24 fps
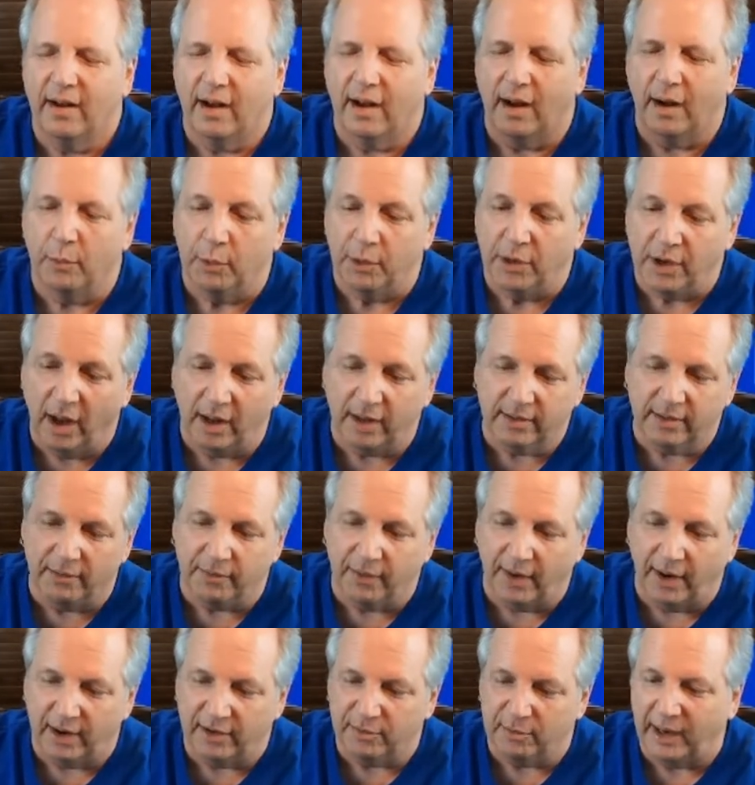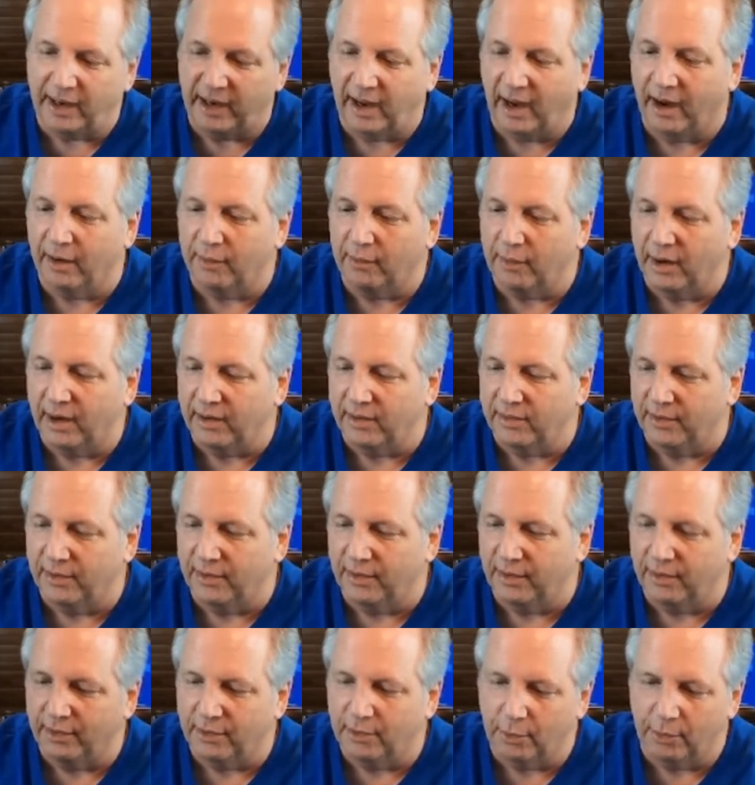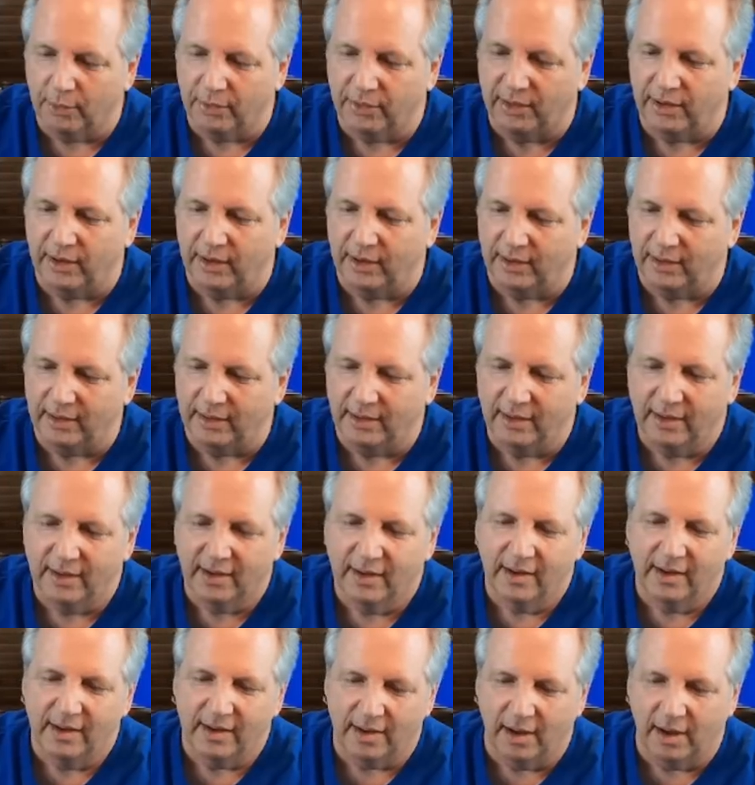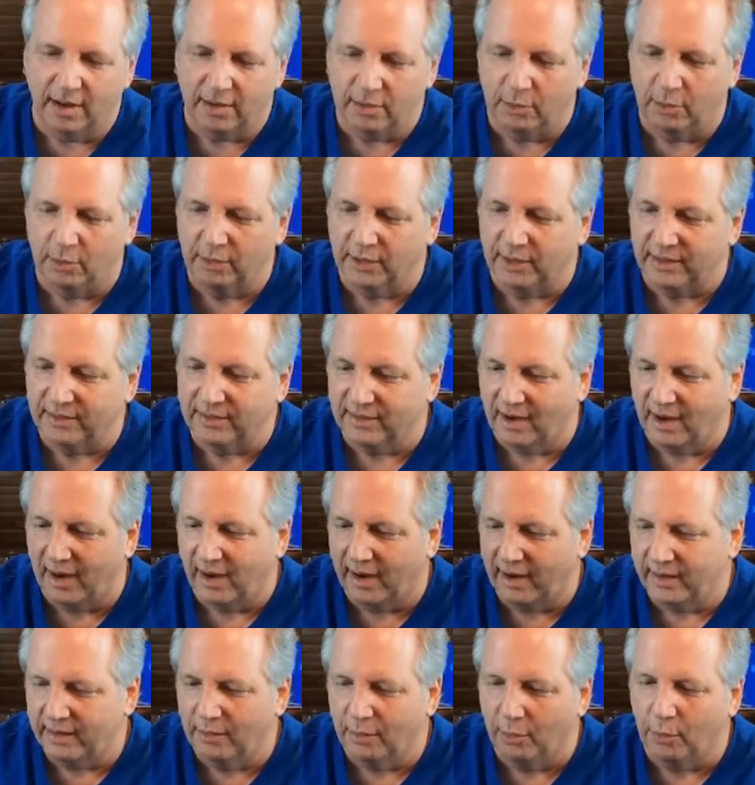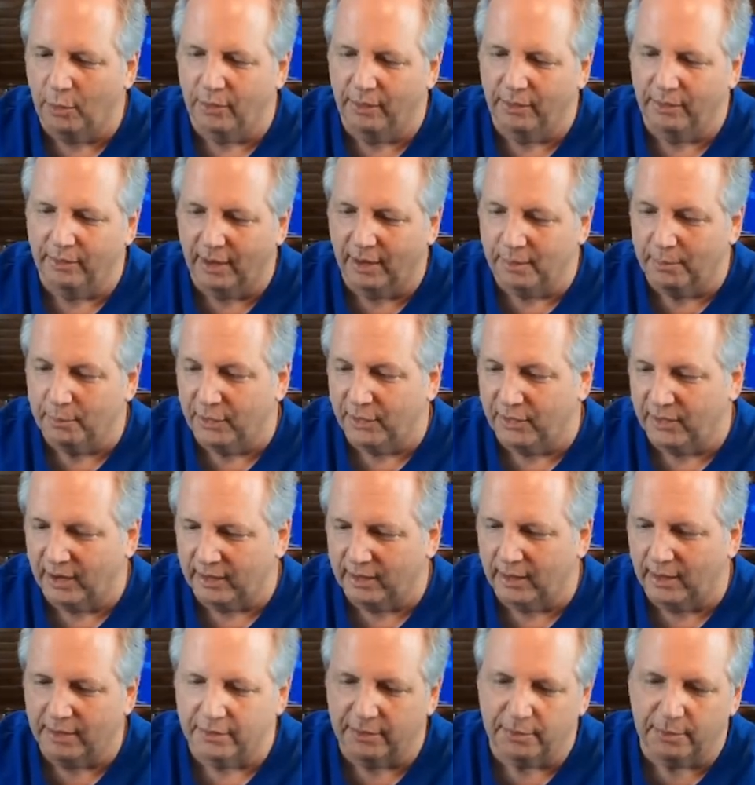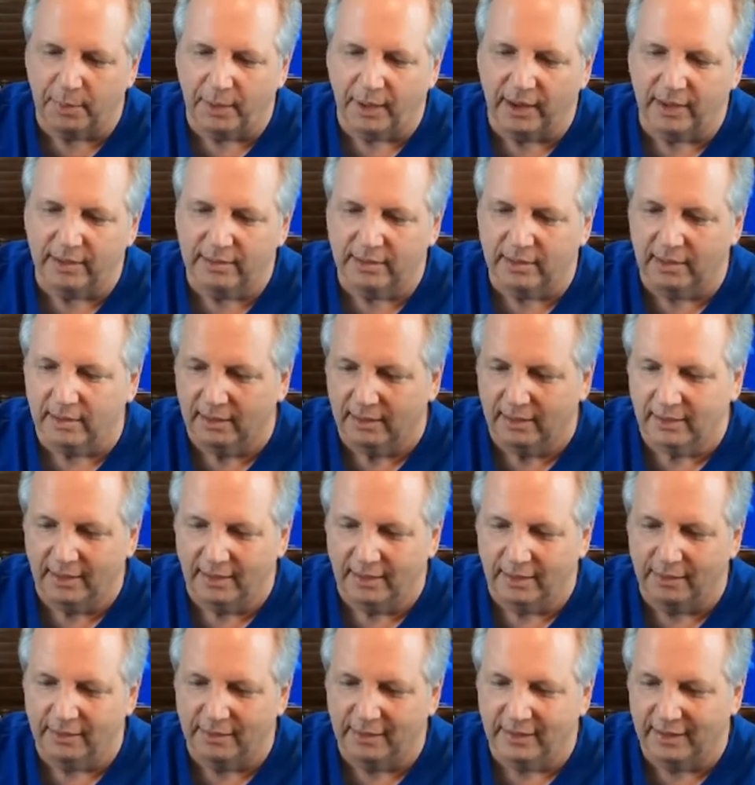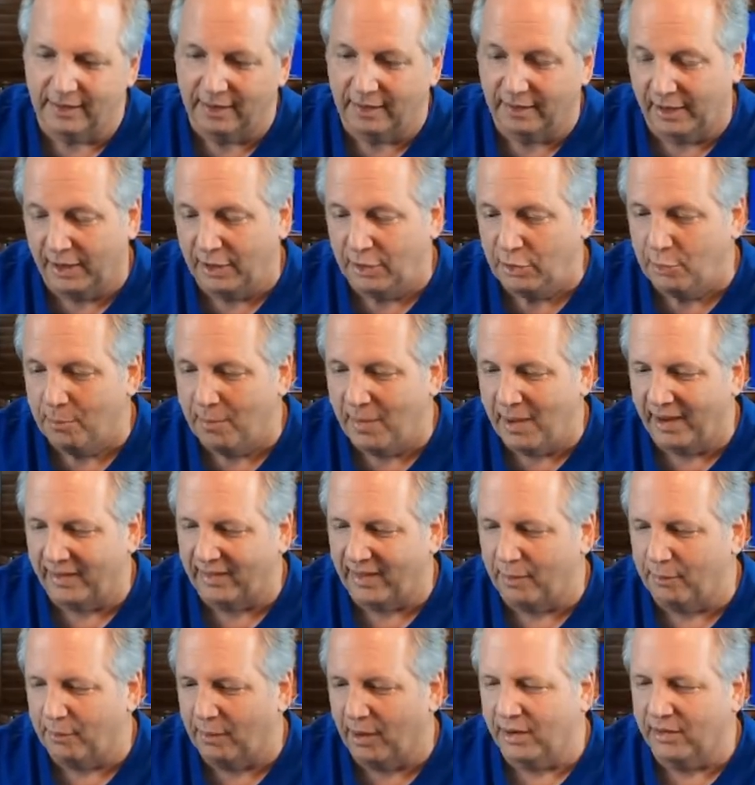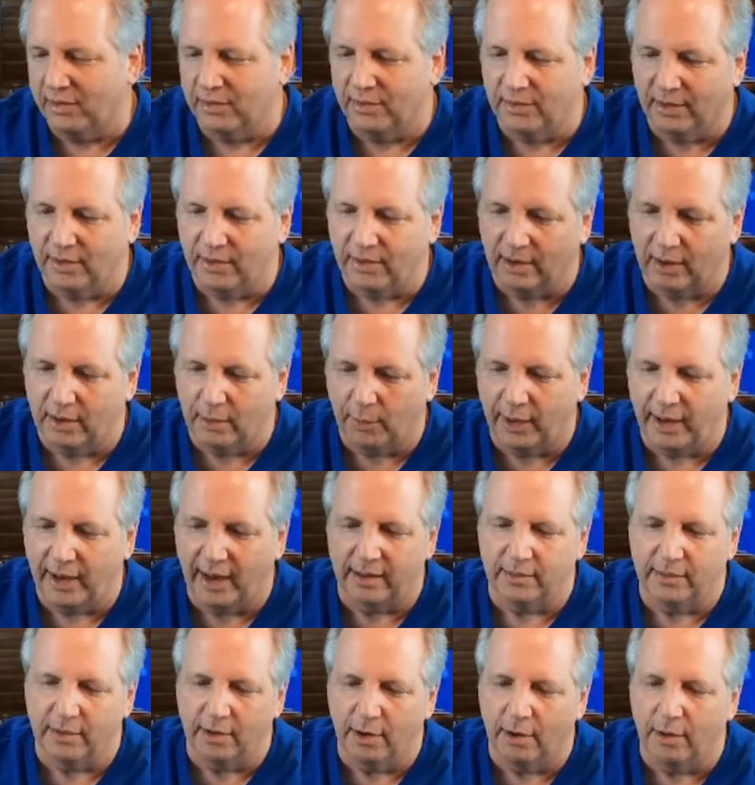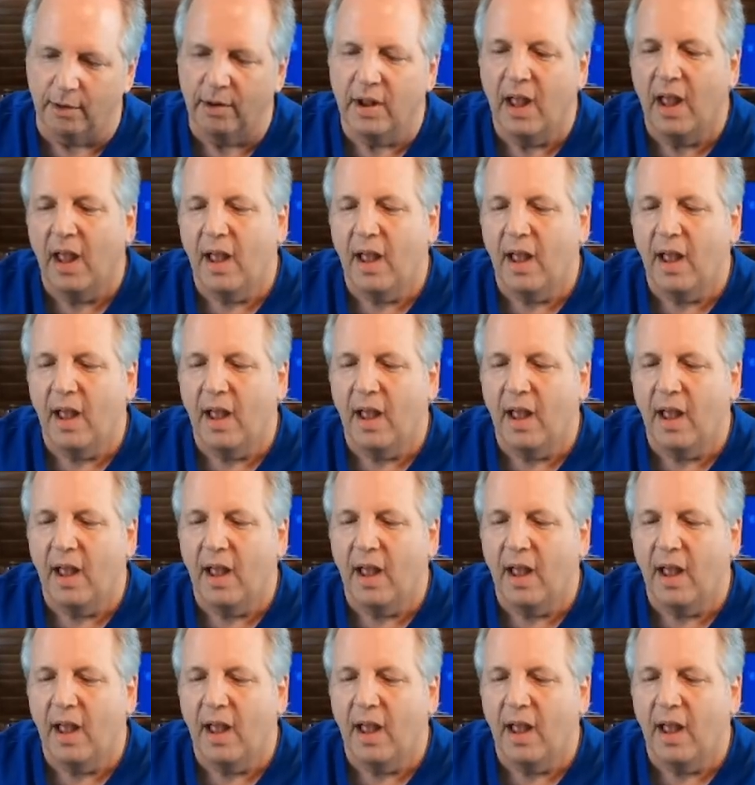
I would not advise making a right turn toward the non-holding side or unprotected airspace. You know, can you make that right turn to the airway? I don't know.